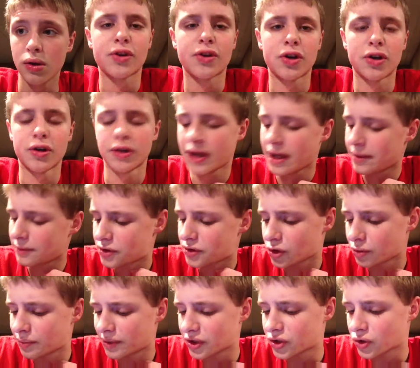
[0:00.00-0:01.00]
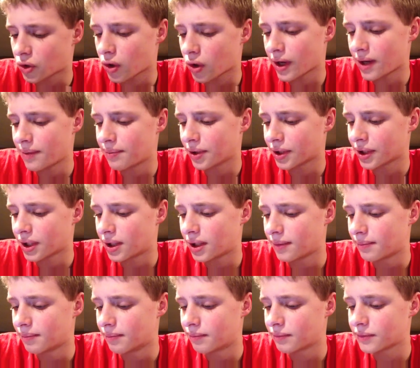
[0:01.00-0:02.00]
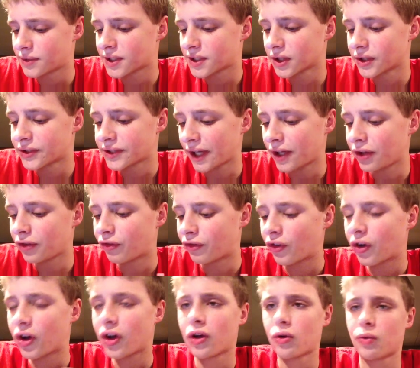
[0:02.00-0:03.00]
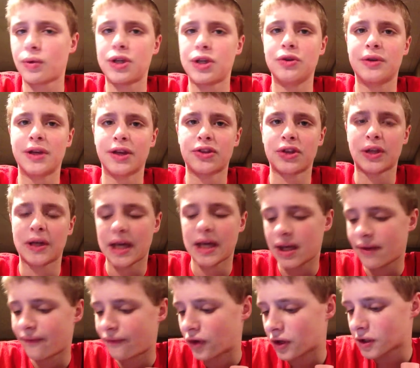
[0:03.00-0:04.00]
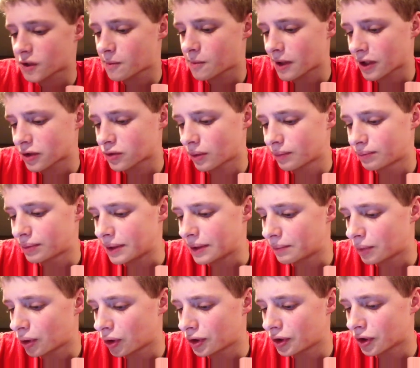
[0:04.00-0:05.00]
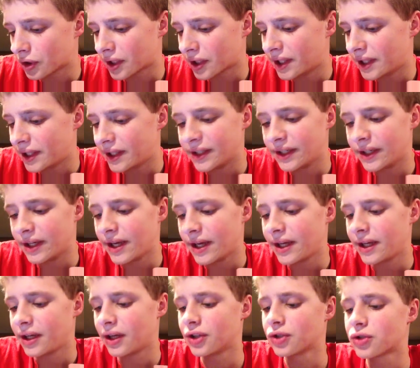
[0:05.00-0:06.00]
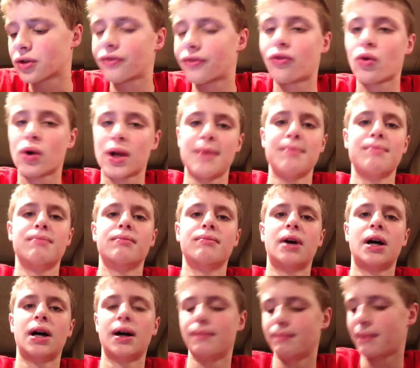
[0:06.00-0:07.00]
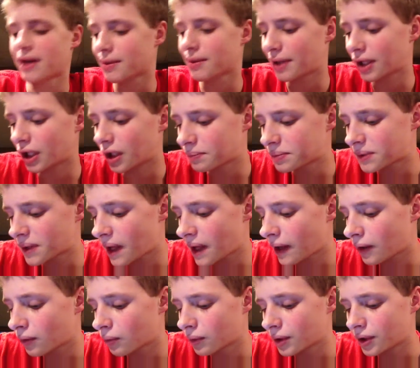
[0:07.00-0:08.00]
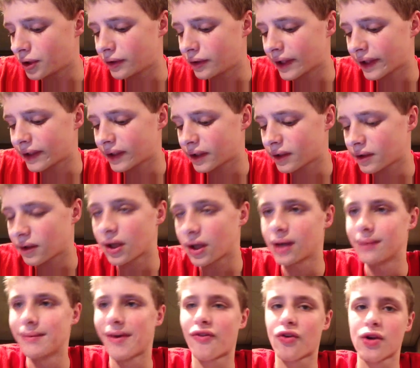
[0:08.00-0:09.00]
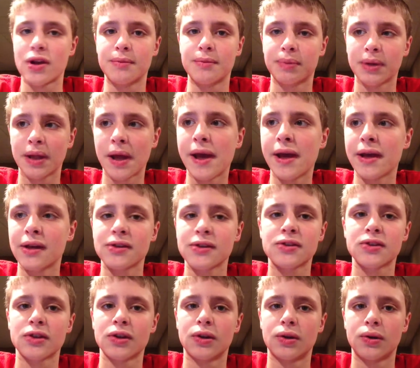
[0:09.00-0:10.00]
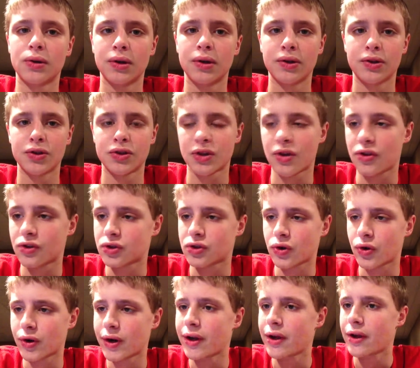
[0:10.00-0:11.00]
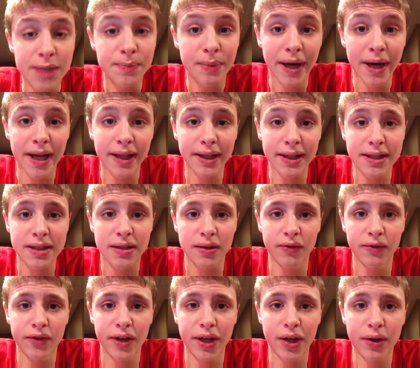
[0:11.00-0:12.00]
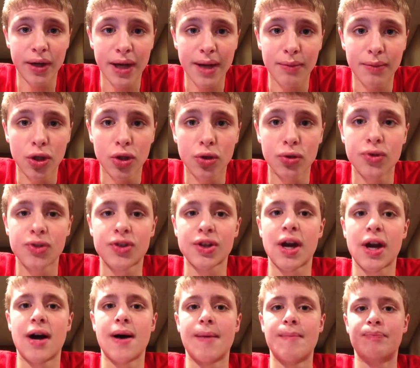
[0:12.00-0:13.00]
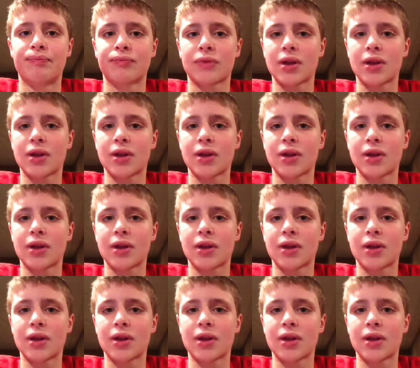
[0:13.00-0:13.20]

Or not so big story, but um. Titanfall, when you get the game for Xbox One people, you're going to need an eight hundred forty uh, megabyte update when you get it uh, before you play, so there's another story. But not least in video game news, um,